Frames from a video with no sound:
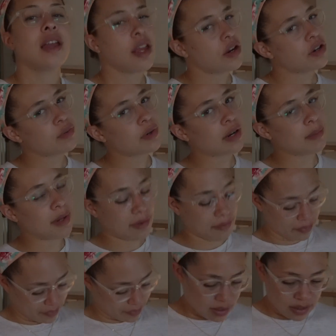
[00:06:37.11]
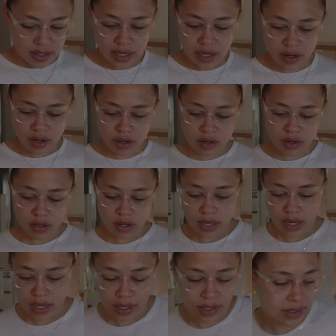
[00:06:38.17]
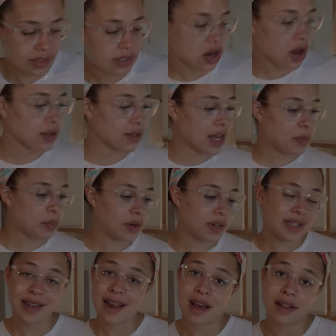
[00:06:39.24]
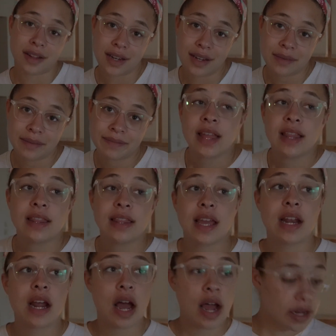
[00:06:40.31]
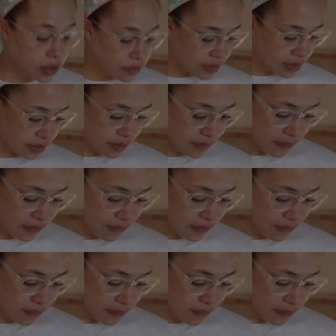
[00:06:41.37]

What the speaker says: Here's what I mean. There is an online personality that I used to